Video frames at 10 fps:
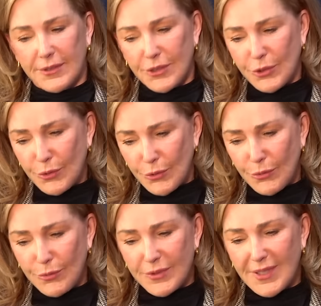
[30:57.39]

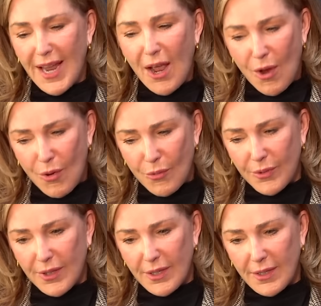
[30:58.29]
too
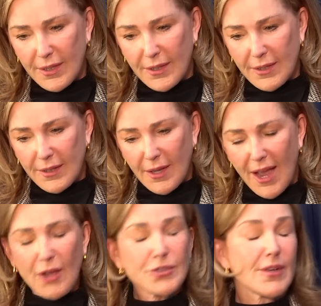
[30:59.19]
down
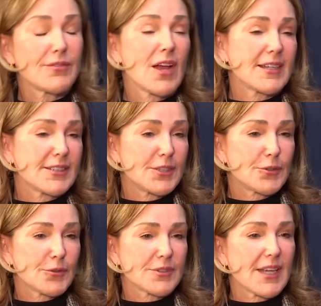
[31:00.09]
I also have 19
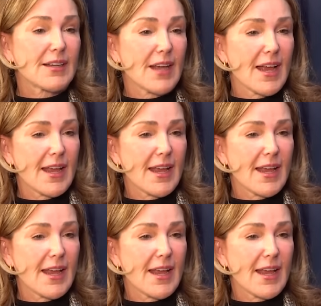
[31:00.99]
year olds. I, I